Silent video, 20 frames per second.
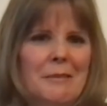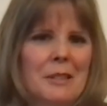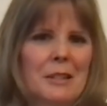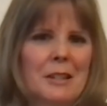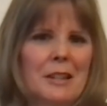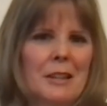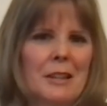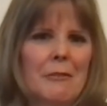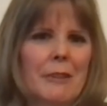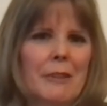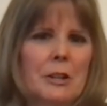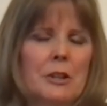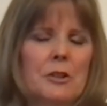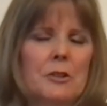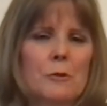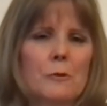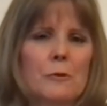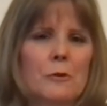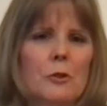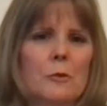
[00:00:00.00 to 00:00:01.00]
the
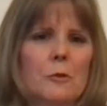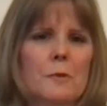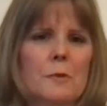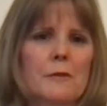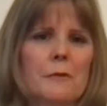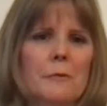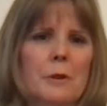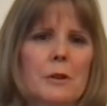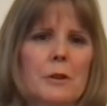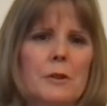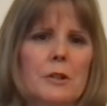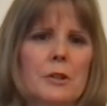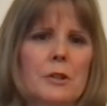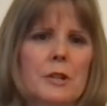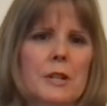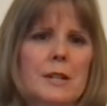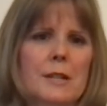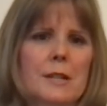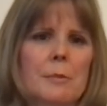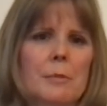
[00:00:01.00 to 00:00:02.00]
conventional forms of
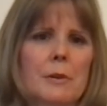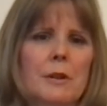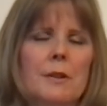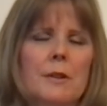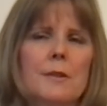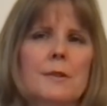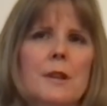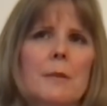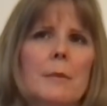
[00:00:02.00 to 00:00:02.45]
poetry, I suppose.